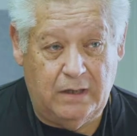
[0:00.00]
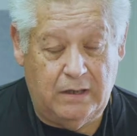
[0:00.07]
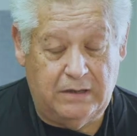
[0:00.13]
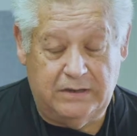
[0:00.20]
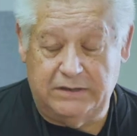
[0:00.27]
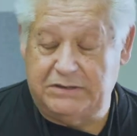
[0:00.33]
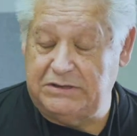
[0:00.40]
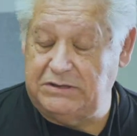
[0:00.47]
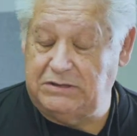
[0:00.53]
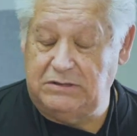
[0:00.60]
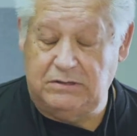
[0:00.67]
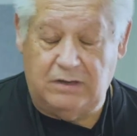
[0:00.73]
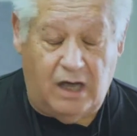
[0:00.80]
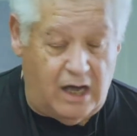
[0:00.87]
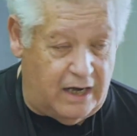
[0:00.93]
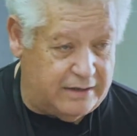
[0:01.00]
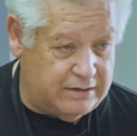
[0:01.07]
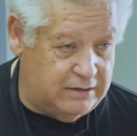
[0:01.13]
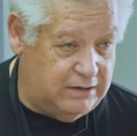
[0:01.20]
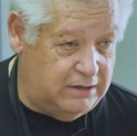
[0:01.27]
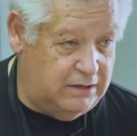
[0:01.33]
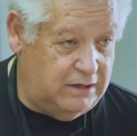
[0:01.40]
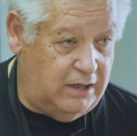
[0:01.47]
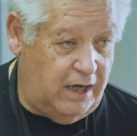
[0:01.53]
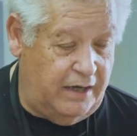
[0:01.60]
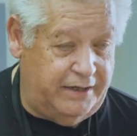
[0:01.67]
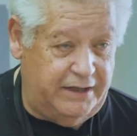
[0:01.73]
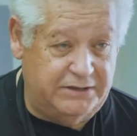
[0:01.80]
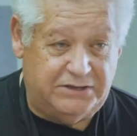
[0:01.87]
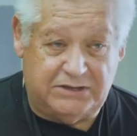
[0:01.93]
This is not an
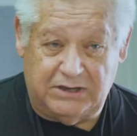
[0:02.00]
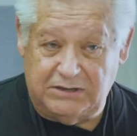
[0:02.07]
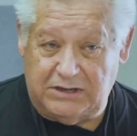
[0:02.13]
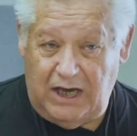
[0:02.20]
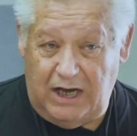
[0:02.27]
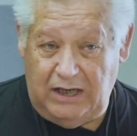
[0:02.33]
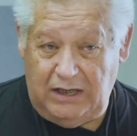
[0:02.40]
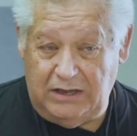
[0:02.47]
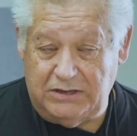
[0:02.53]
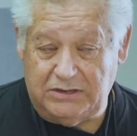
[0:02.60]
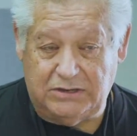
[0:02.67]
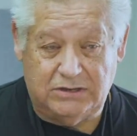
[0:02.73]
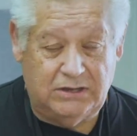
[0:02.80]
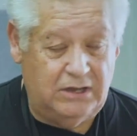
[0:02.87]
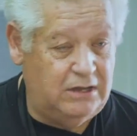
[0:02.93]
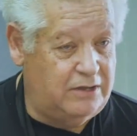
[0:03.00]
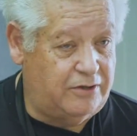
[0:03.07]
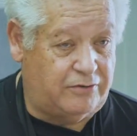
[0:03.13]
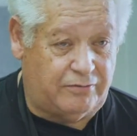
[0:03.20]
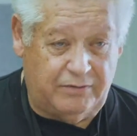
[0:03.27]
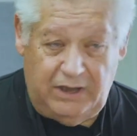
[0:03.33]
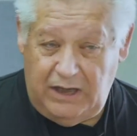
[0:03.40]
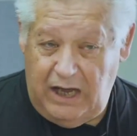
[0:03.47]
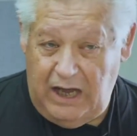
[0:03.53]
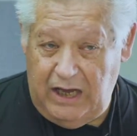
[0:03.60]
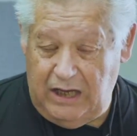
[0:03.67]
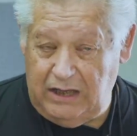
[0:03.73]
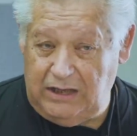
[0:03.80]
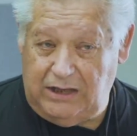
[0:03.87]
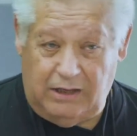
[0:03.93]
instantaneous
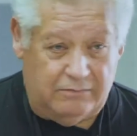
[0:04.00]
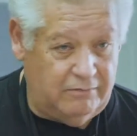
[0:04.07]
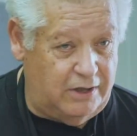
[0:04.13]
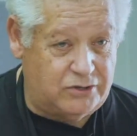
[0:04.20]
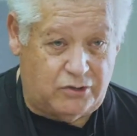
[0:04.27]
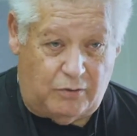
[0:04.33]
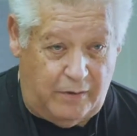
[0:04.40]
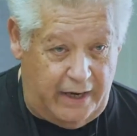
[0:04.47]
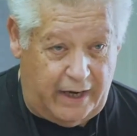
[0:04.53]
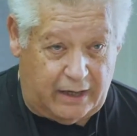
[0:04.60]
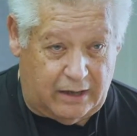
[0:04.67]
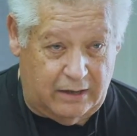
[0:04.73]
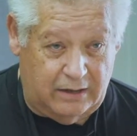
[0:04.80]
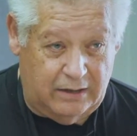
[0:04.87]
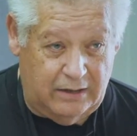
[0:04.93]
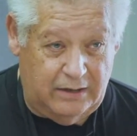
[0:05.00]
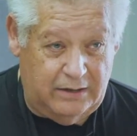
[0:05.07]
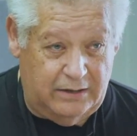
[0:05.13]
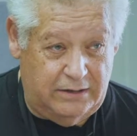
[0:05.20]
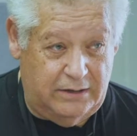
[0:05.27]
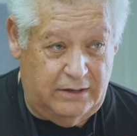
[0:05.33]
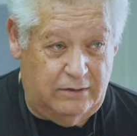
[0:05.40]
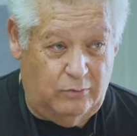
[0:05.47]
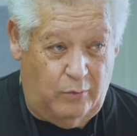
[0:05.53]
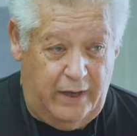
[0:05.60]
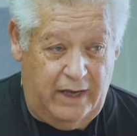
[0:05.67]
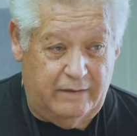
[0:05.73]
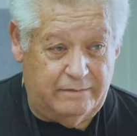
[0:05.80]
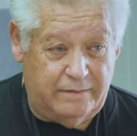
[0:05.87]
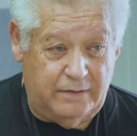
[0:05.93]
3-day get-rich-quick way
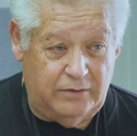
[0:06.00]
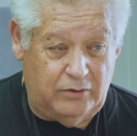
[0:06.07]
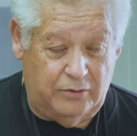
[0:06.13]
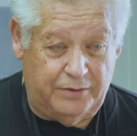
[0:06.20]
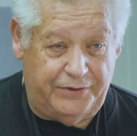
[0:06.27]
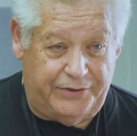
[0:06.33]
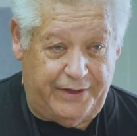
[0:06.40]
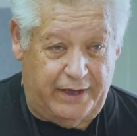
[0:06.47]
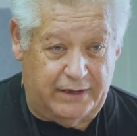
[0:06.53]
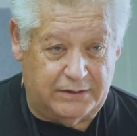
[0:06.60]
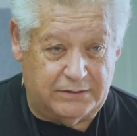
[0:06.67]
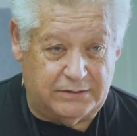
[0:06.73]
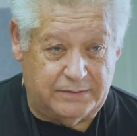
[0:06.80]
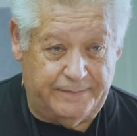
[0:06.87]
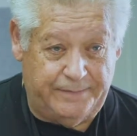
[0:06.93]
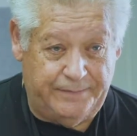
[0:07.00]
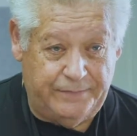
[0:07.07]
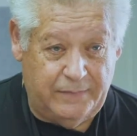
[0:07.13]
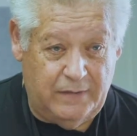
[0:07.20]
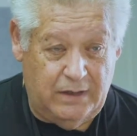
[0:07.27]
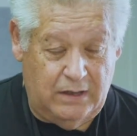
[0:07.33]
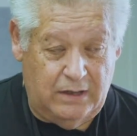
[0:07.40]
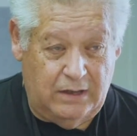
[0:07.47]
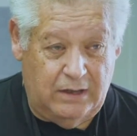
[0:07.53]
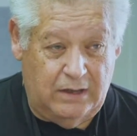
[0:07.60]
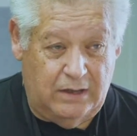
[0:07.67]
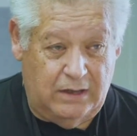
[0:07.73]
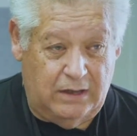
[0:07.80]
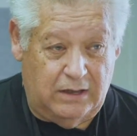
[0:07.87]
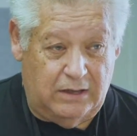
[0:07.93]
of doing things.
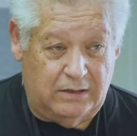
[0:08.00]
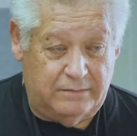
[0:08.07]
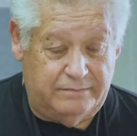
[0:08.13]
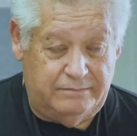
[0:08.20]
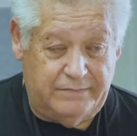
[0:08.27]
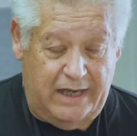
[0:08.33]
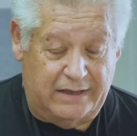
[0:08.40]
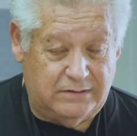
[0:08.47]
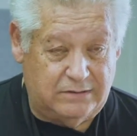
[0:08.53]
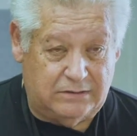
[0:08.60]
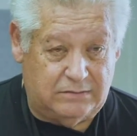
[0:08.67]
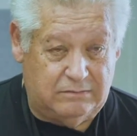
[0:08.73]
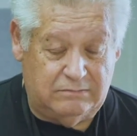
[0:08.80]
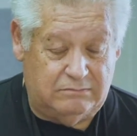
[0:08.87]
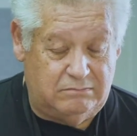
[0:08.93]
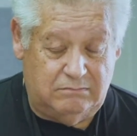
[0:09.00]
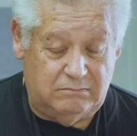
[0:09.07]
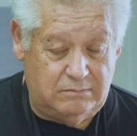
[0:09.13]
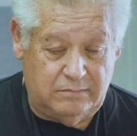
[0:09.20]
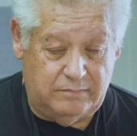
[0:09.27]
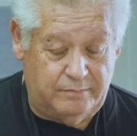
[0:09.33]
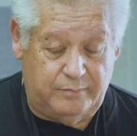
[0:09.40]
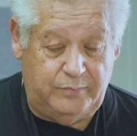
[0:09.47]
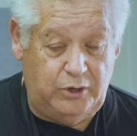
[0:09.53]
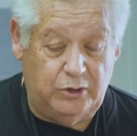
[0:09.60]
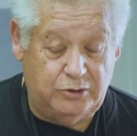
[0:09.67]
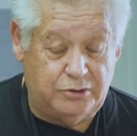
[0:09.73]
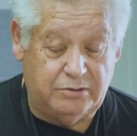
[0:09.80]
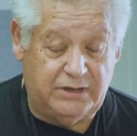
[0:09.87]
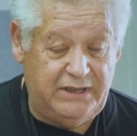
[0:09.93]
That
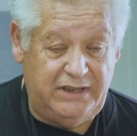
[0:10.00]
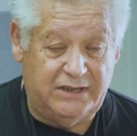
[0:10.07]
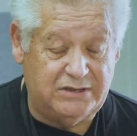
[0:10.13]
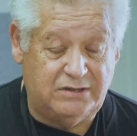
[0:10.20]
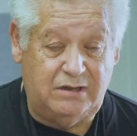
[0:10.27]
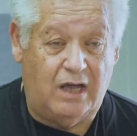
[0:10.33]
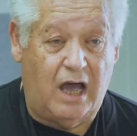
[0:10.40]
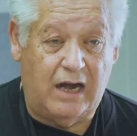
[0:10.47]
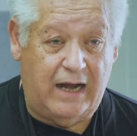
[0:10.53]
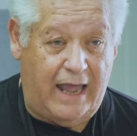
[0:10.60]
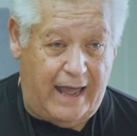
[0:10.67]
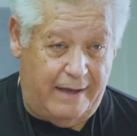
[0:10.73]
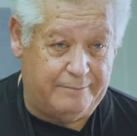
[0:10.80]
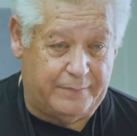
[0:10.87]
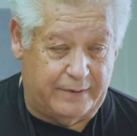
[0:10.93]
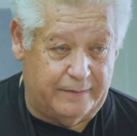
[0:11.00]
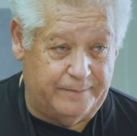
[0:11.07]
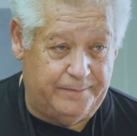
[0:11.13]
usually does not happen.